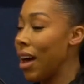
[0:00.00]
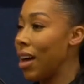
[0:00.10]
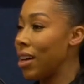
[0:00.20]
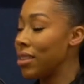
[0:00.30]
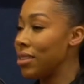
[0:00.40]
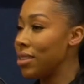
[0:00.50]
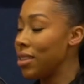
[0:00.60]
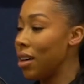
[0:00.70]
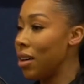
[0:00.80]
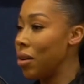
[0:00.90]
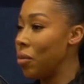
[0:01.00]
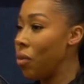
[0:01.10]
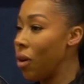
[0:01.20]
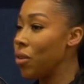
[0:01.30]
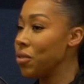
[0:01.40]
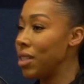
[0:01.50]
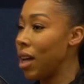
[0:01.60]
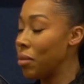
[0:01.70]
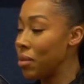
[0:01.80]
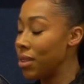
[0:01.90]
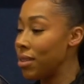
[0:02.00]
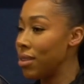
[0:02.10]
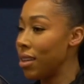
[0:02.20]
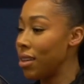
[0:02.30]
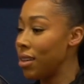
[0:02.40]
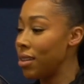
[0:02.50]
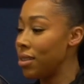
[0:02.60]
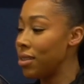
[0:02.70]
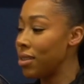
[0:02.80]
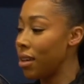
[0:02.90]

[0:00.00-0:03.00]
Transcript: And what often happens is,